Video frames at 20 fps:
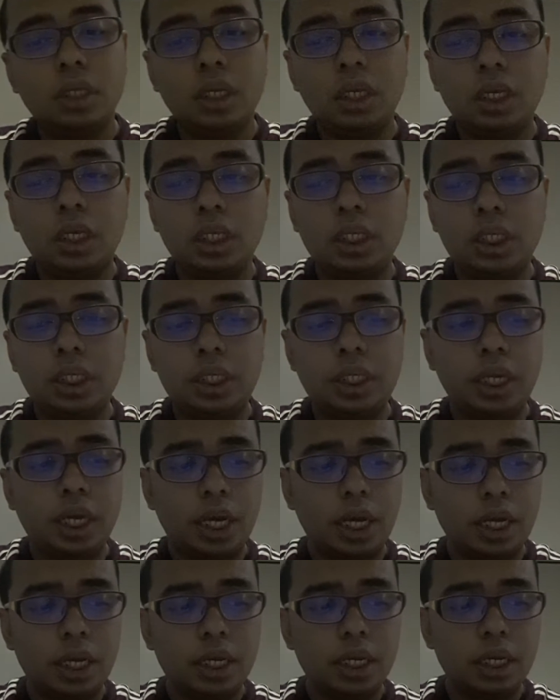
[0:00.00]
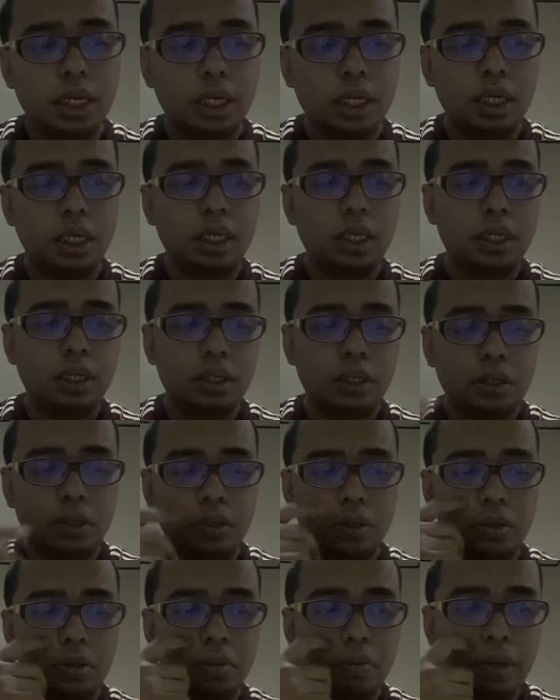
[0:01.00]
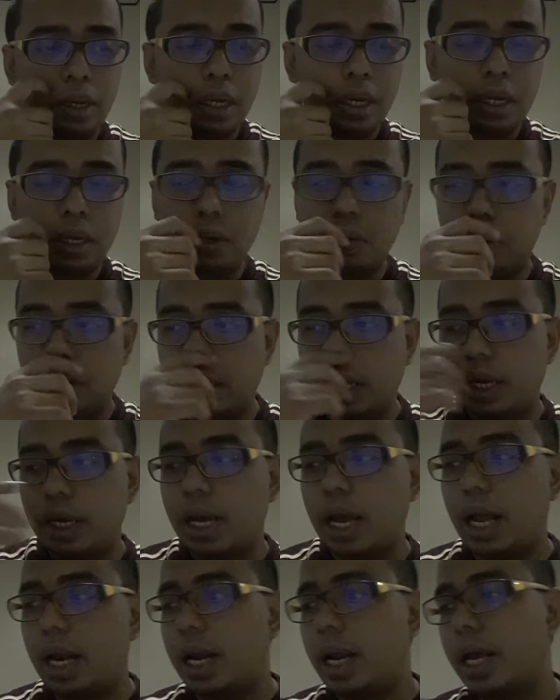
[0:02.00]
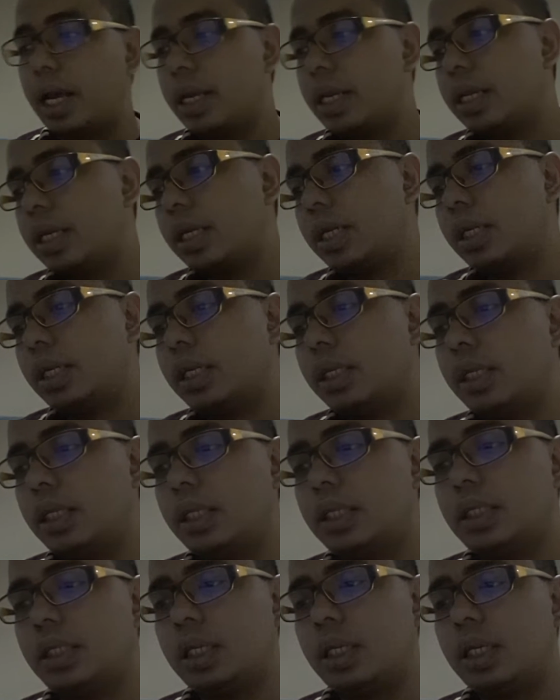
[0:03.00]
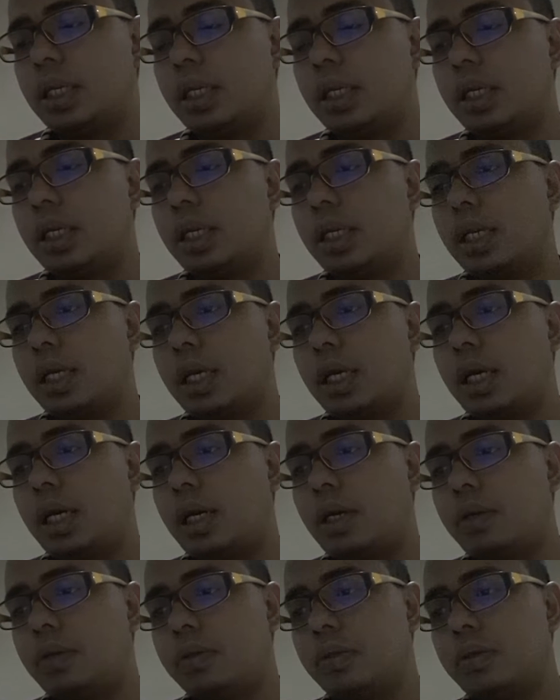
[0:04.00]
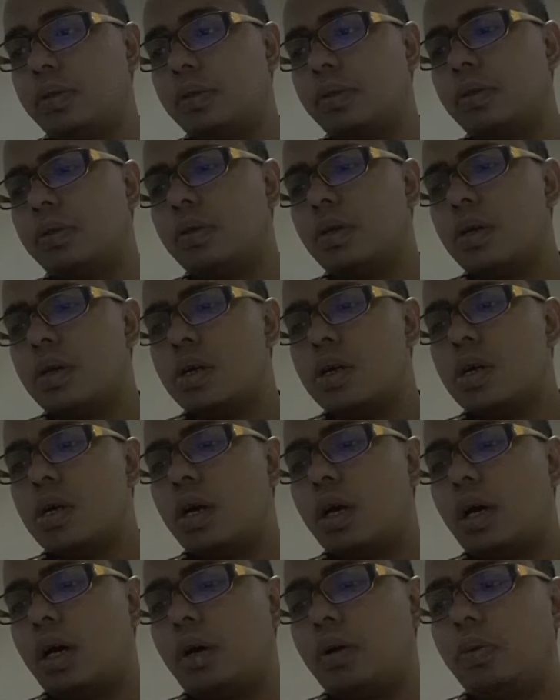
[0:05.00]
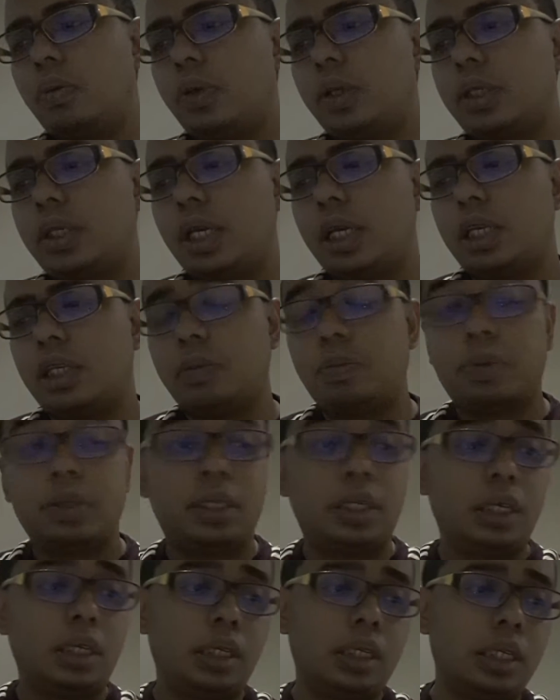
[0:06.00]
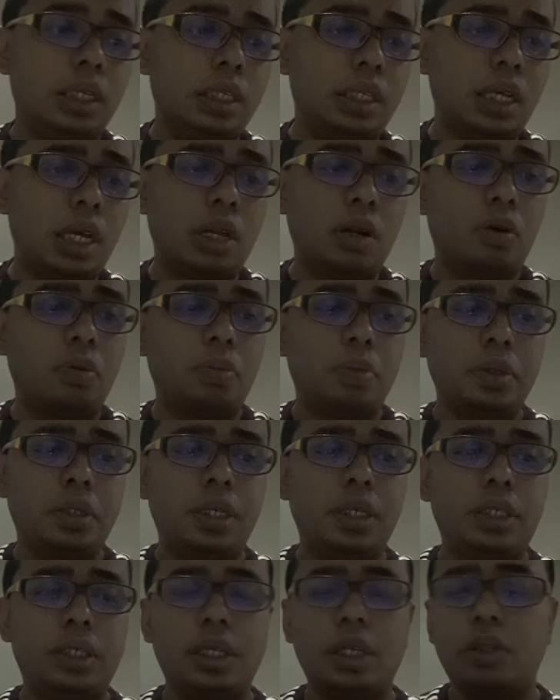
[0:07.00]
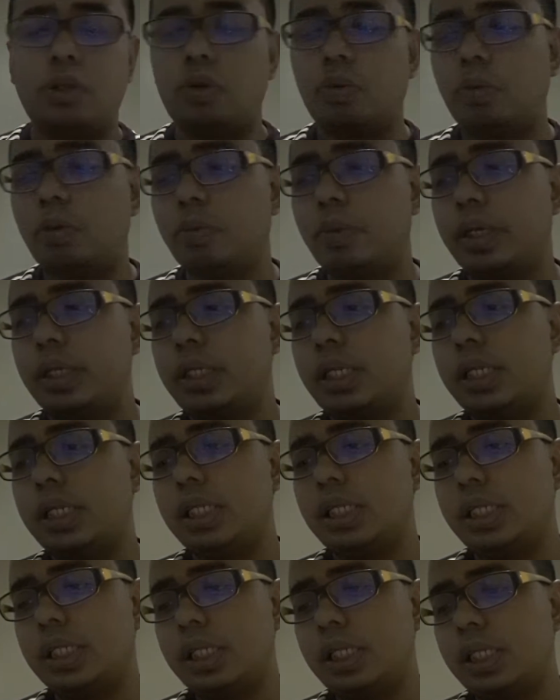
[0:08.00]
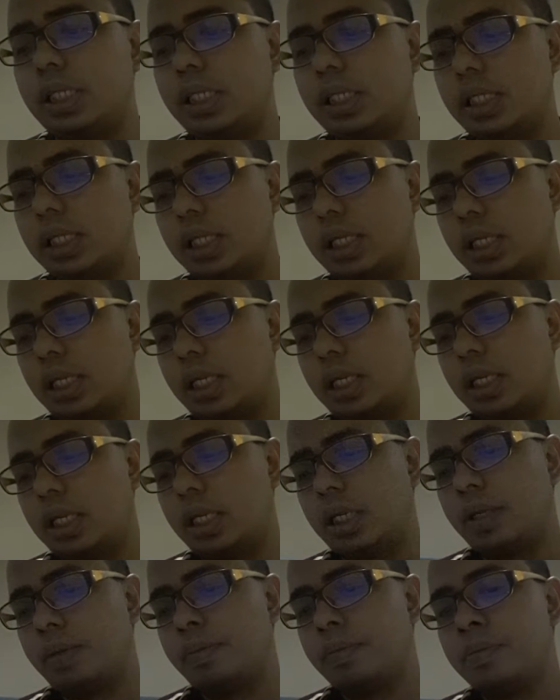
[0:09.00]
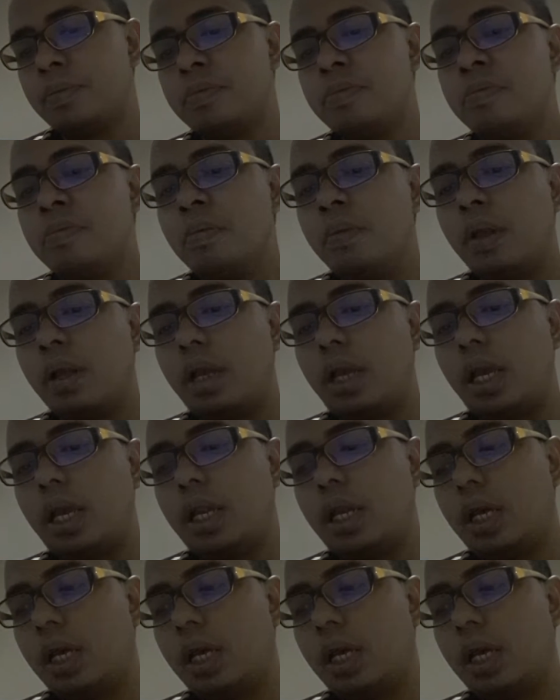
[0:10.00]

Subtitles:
in the GTN, so by the UK guideline, it say how we say it's GTN or persistent trophoblastic disease. In